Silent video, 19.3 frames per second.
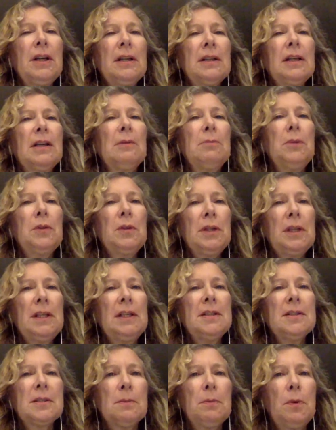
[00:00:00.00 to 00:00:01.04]
and Community
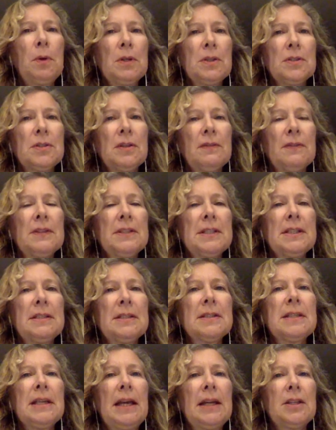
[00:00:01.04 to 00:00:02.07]
Support
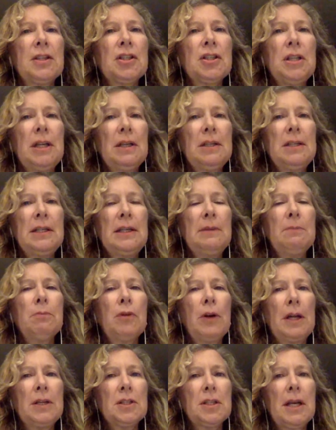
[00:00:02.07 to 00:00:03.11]
Services at Shanty
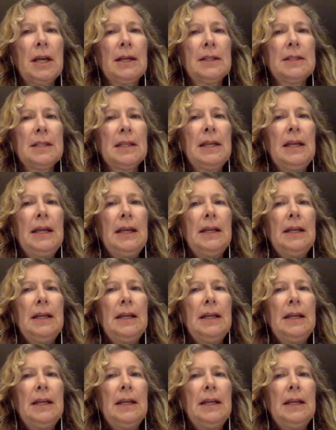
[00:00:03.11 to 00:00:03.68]
Project,